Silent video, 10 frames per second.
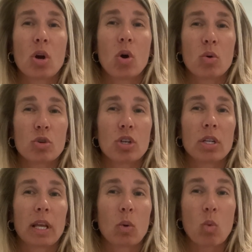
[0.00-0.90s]
ocean,
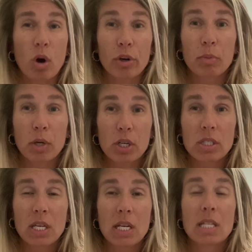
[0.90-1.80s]
like water
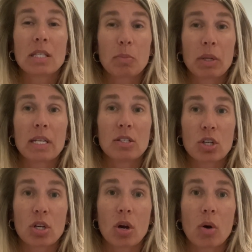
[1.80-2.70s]
person, it's the place to
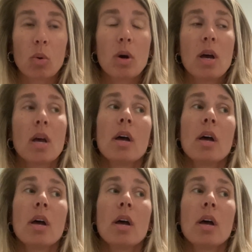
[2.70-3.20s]
go